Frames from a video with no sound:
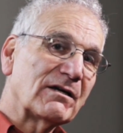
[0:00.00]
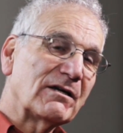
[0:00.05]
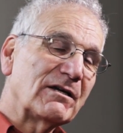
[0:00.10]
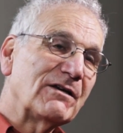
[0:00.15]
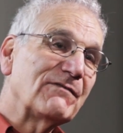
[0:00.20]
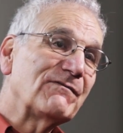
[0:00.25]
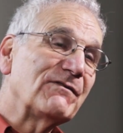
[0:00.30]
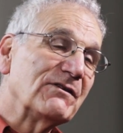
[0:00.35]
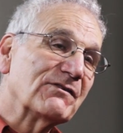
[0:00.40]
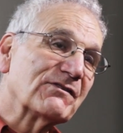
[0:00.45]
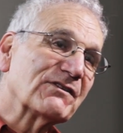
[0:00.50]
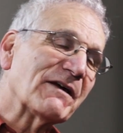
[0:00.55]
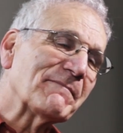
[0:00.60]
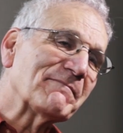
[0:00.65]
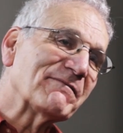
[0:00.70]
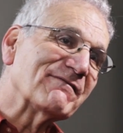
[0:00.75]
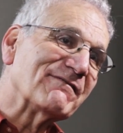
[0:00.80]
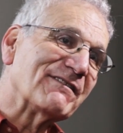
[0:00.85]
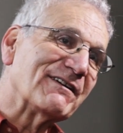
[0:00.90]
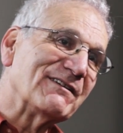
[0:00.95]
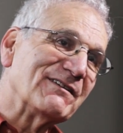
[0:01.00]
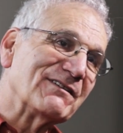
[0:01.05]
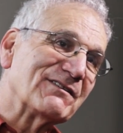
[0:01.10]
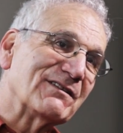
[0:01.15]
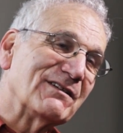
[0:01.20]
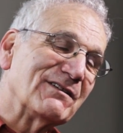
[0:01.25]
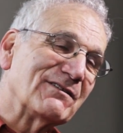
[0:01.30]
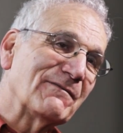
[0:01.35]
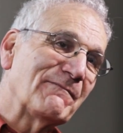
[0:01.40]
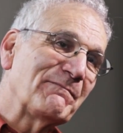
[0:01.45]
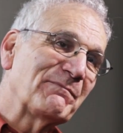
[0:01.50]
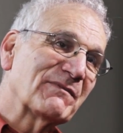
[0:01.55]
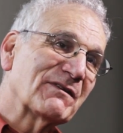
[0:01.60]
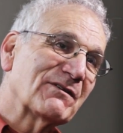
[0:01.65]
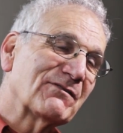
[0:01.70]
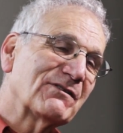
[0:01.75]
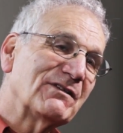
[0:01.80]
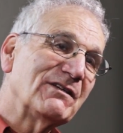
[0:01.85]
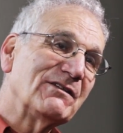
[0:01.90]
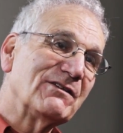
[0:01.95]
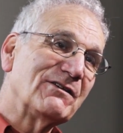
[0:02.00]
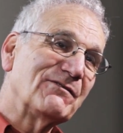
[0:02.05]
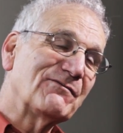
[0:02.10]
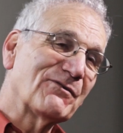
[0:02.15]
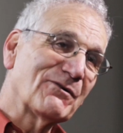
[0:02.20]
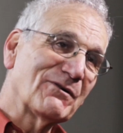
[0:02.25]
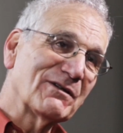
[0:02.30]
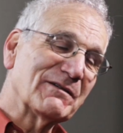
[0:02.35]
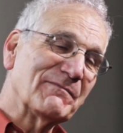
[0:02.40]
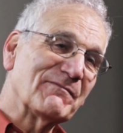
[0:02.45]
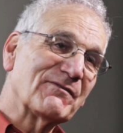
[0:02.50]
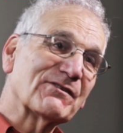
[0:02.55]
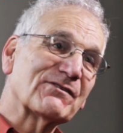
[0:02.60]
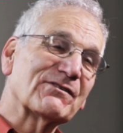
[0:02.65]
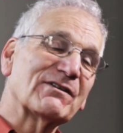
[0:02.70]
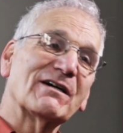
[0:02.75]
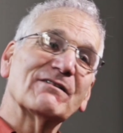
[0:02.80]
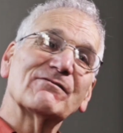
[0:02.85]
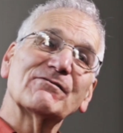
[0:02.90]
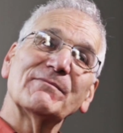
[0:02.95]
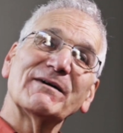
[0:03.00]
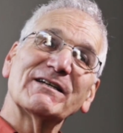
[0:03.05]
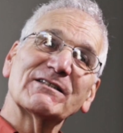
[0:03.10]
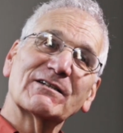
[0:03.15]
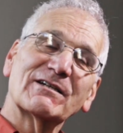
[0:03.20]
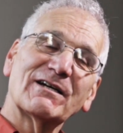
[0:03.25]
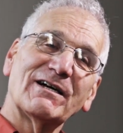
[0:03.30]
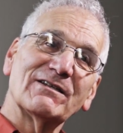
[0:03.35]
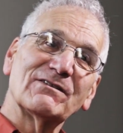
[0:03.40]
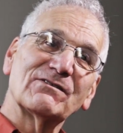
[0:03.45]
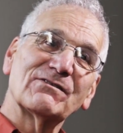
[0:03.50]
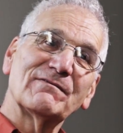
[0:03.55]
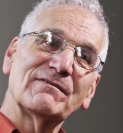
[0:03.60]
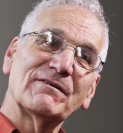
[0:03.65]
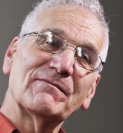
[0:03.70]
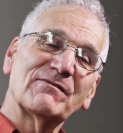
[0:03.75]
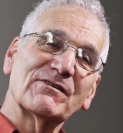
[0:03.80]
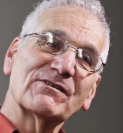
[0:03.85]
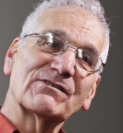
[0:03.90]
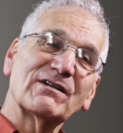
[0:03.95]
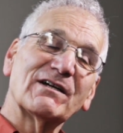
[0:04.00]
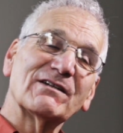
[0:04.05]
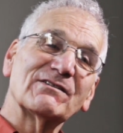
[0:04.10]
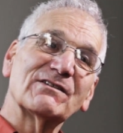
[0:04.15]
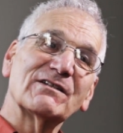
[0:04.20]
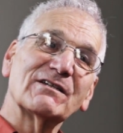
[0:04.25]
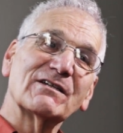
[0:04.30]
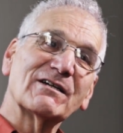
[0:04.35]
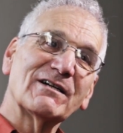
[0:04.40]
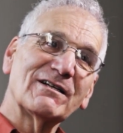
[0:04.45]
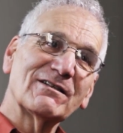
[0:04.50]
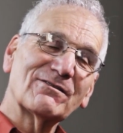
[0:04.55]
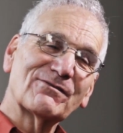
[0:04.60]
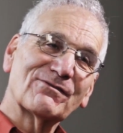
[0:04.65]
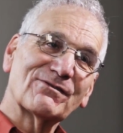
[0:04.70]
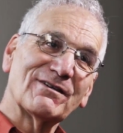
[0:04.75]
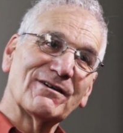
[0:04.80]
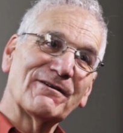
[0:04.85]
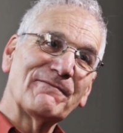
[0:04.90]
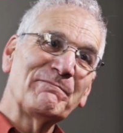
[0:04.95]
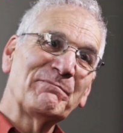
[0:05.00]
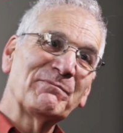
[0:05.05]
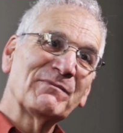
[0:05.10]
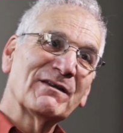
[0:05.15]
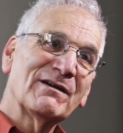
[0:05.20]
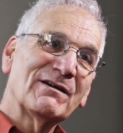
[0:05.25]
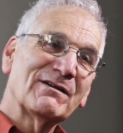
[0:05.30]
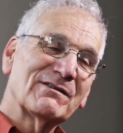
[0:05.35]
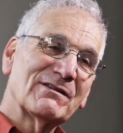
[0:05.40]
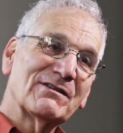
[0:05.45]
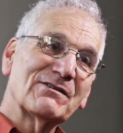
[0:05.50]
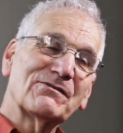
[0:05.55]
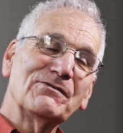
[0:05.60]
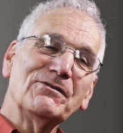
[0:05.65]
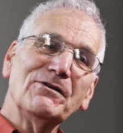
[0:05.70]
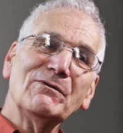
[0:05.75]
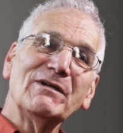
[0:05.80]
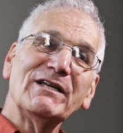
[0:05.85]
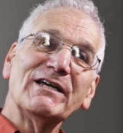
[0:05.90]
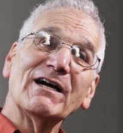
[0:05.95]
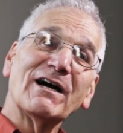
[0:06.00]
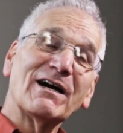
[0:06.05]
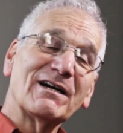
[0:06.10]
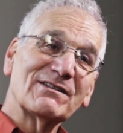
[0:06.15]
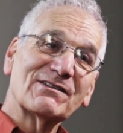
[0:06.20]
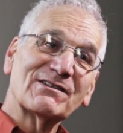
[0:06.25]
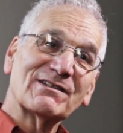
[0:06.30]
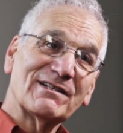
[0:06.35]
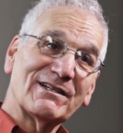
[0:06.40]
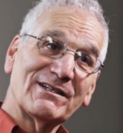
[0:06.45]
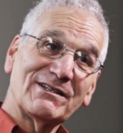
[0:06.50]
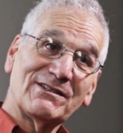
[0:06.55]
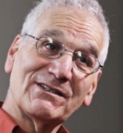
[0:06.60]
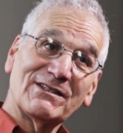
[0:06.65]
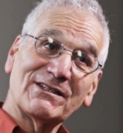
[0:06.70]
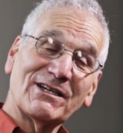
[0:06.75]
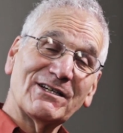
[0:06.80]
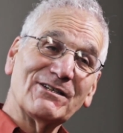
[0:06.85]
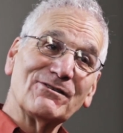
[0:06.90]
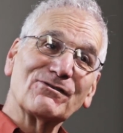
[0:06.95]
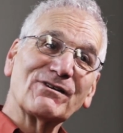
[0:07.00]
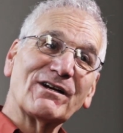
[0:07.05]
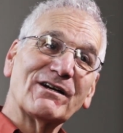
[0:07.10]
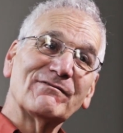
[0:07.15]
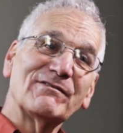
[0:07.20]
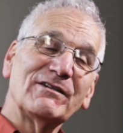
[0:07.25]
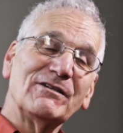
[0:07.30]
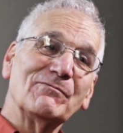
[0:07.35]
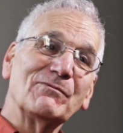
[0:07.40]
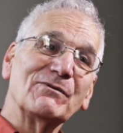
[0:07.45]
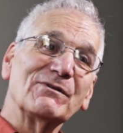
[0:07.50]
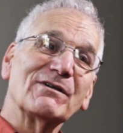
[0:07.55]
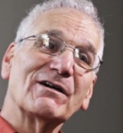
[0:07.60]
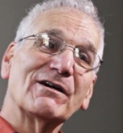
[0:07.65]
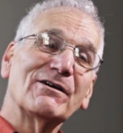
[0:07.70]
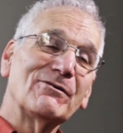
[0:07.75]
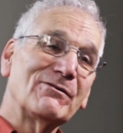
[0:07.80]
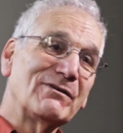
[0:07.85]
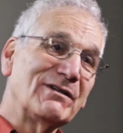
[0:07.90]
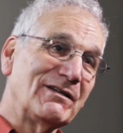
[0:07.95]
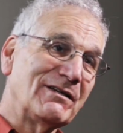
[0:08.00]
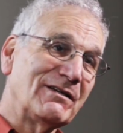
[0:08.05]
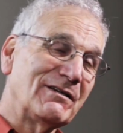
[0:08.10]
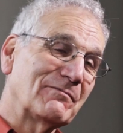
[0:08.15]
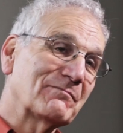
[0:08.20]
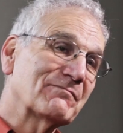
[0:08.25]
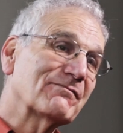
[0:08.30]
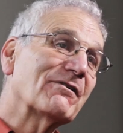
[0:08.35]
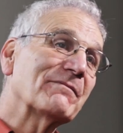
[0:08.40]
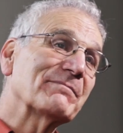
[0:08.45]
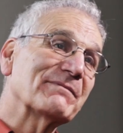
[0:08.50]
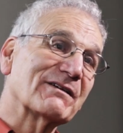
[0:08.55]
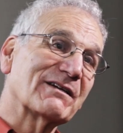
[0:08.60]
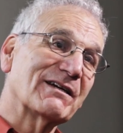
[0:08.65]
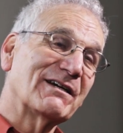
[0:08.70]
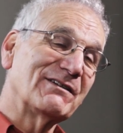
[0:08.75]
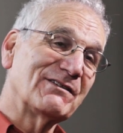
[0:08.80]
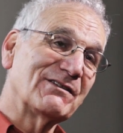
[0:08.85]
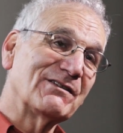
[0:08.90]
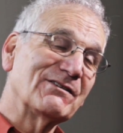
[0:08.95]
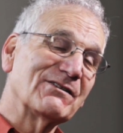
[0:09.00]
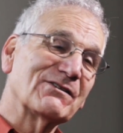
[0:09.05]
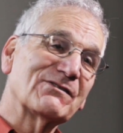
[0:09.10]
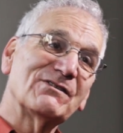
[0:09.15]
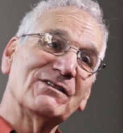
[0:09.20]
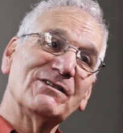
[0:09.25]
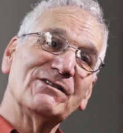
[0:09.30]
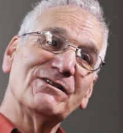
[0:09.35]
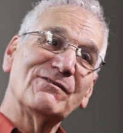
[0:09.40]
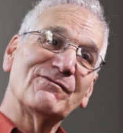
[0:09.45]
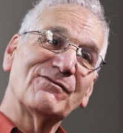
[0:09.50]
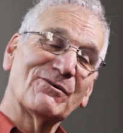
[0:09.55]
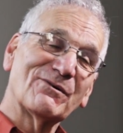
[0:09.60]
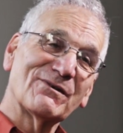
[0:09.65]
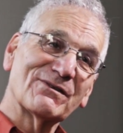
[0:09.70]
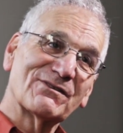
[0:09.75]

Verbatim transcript: if he separated CD4 lymphocytes from other kinds of lymphocytes in culture, this newly isolated HIV would only propagate in the CD4